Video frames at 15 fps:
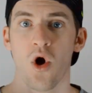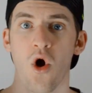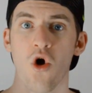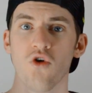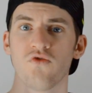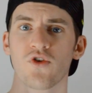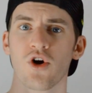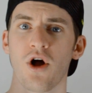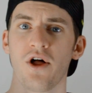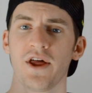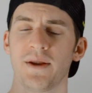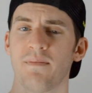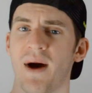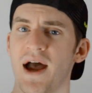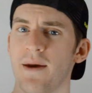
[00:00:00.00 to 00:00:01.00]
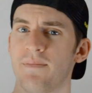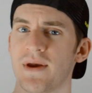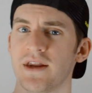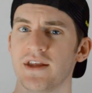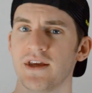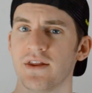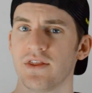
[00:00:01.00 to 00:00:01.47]
Overall, in my
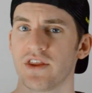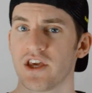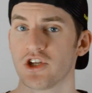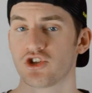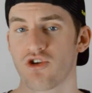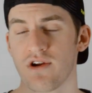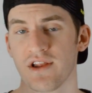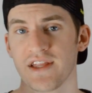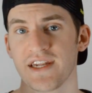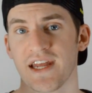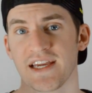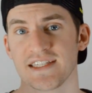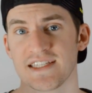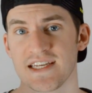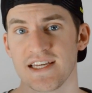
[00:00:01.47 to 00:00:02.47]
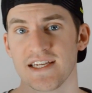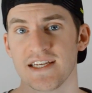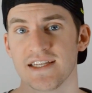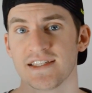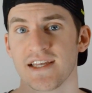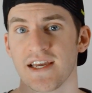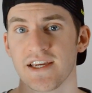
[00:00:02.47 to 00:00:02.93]
opinion, the Adrenaline 19
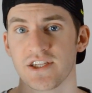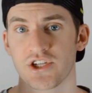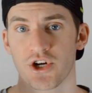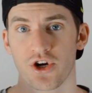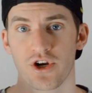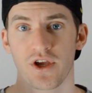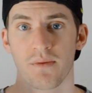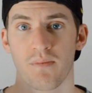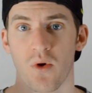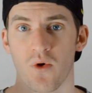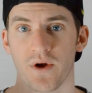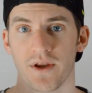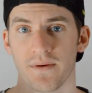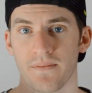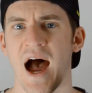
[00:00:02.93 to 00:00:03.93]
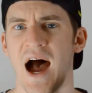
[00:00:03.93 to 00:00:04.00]
is a turning point.